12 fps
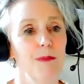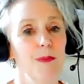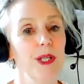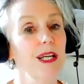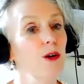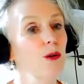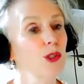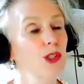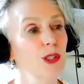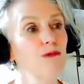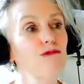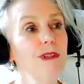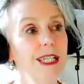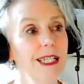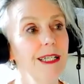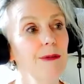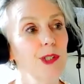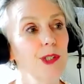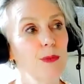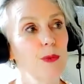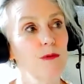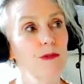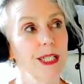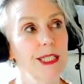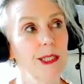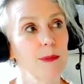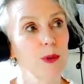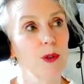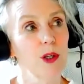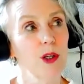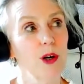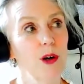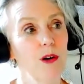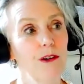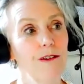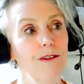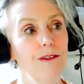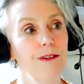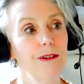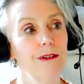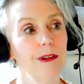but I also really want to book, write a book on